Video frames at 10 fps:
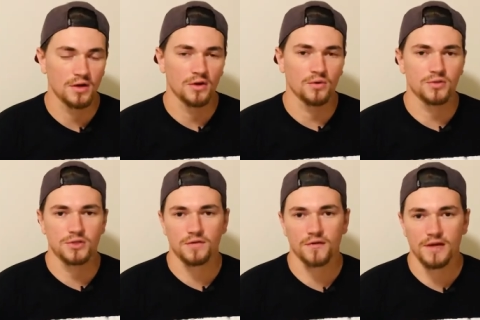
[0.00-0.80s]
or
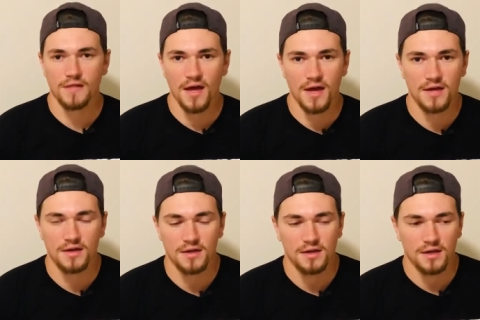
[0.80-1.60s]
stuff like
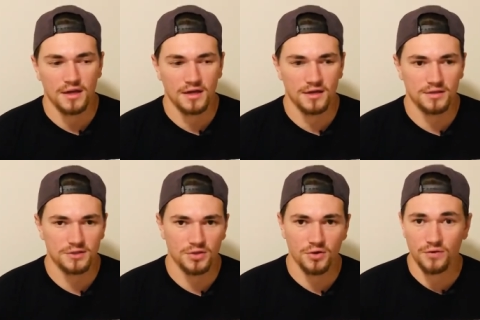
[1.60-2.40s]
that and
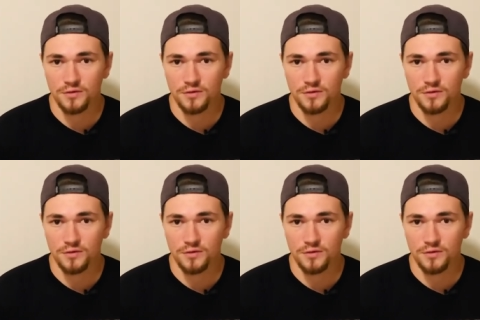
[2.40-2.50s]
you know if,